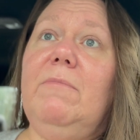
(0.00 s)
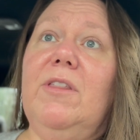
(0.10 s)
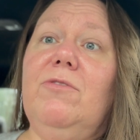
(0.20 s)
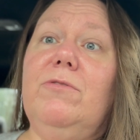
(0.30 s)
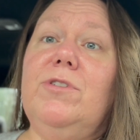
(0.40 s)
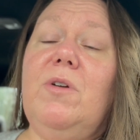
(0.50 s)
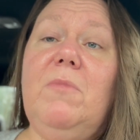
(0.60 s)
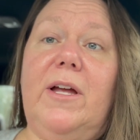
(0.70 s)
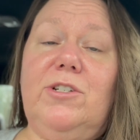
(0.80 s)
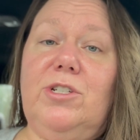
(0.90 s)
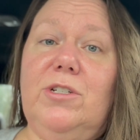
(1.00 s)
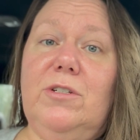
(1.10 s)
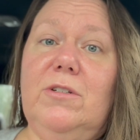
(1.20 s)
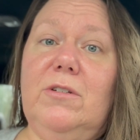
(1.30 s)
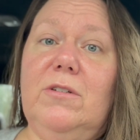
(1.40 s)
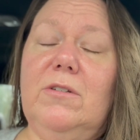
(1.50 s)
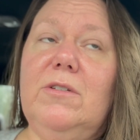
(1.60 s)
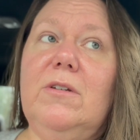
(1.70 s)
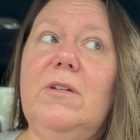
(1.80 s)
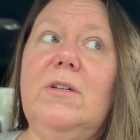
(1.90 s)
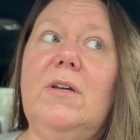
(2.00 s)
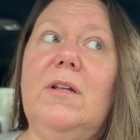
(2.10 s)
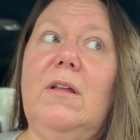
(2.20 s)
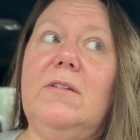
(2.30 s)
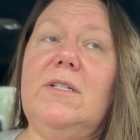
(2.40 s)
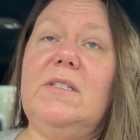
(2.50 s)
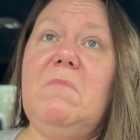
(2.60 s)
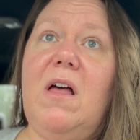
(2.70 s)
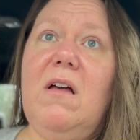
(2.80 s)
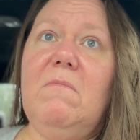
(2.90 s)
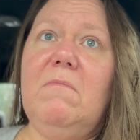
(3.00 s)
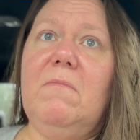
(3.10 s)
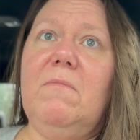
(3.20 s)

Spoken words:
been through so much. Lost his mom.